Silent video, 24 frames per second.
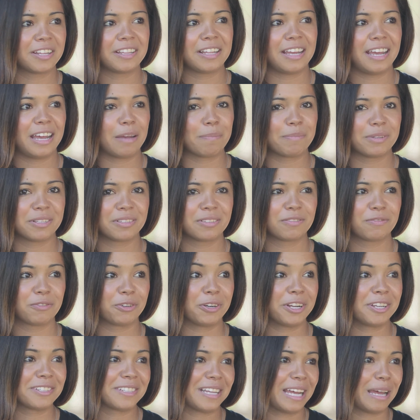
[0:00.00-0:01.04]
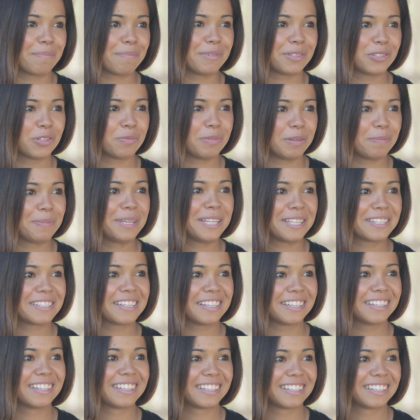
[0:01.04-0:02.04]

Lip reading: and that happens, for us, that happens to be pizza.